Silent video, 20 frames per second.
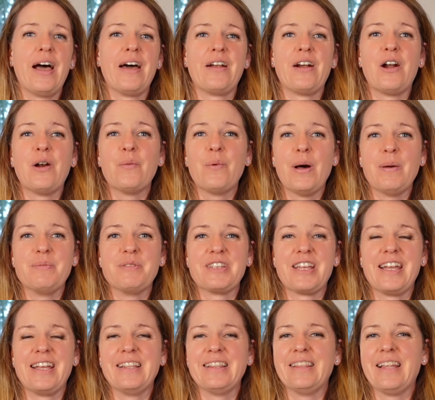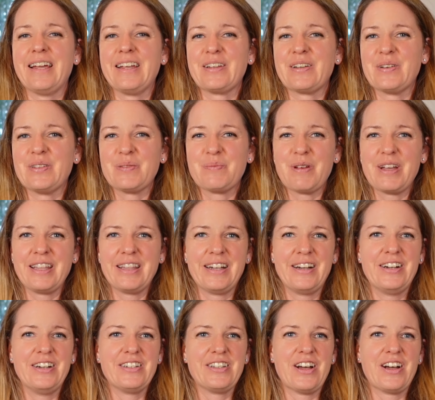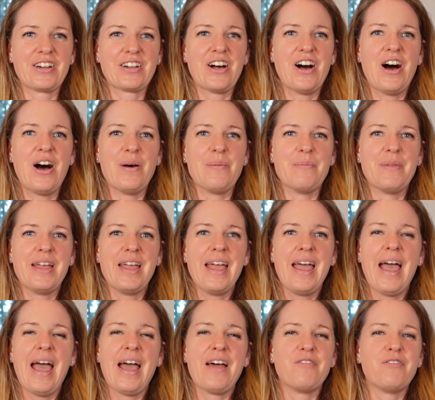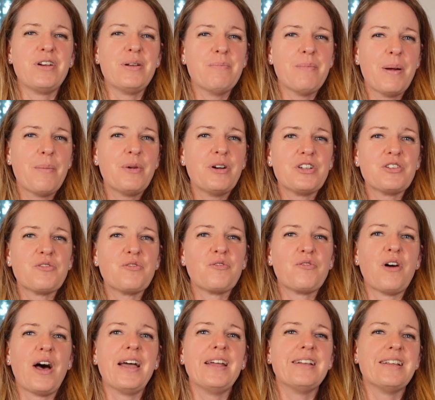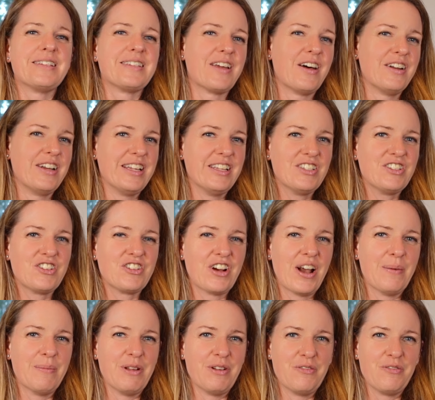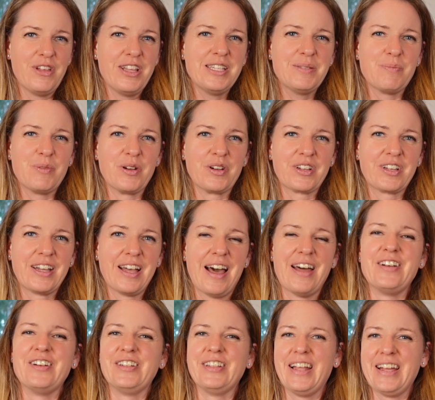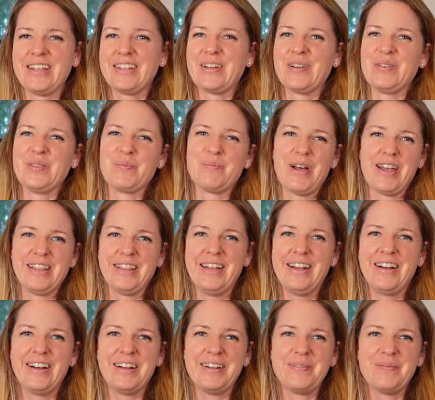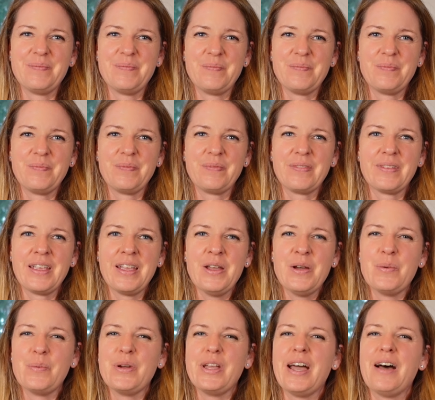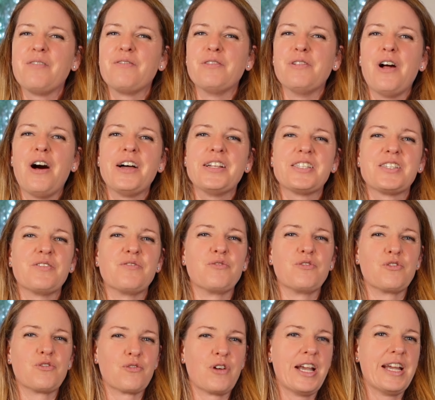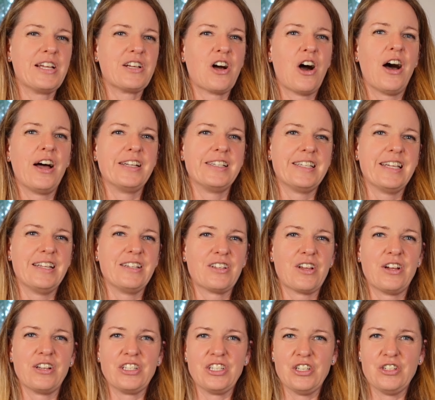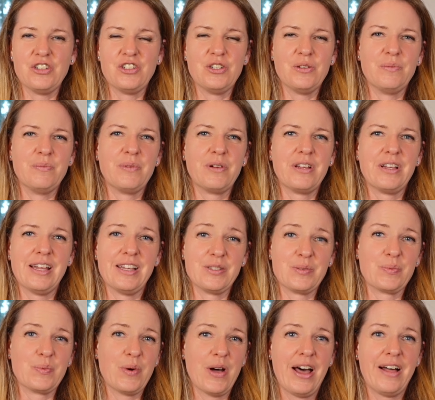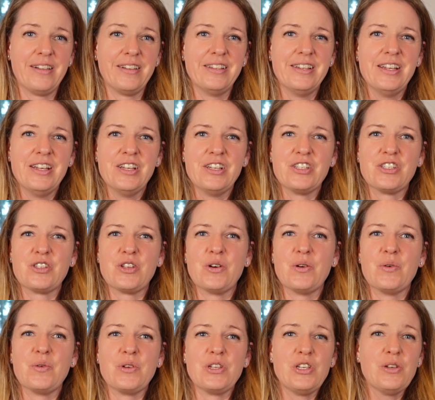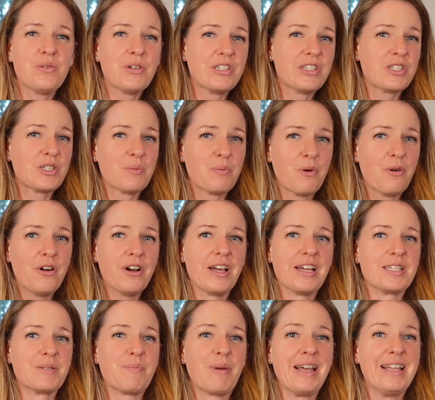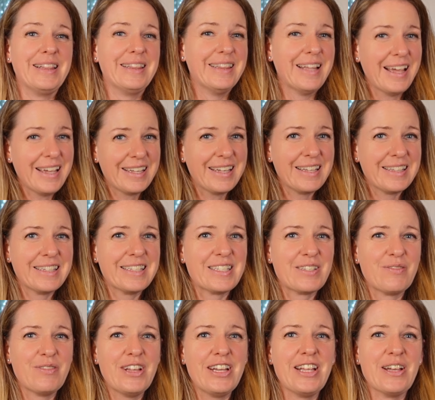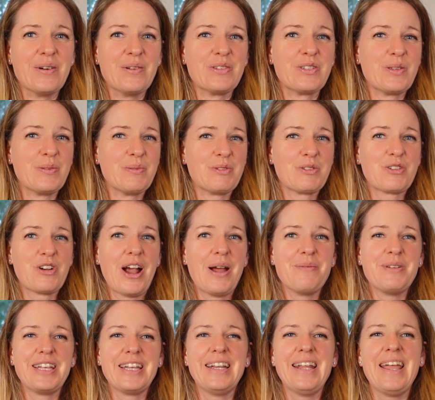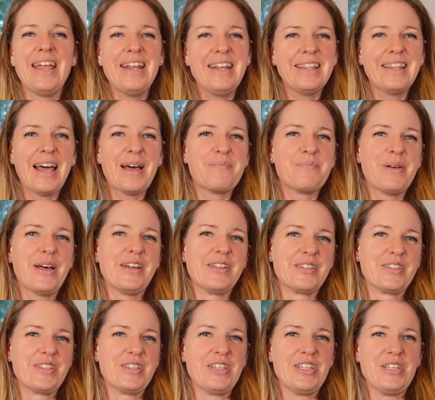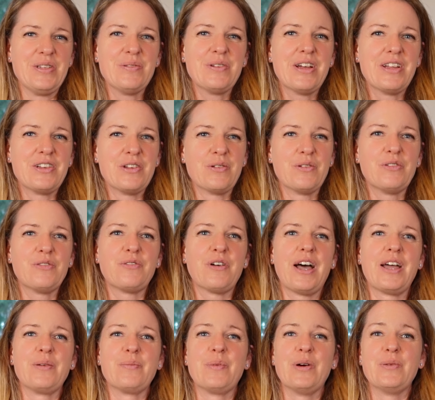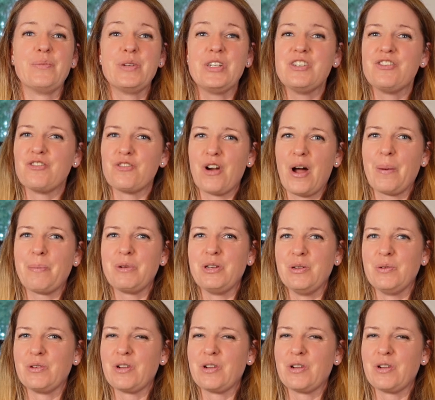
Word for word: at our website, lightcodesbylaara.com, and remember to find us on Instagram and Facebook under Light Codes by Laara we have lots of great content on YouTube as well. So you can support us by liking this video, subscribing, and hitting that bell so that you get notified when we drop new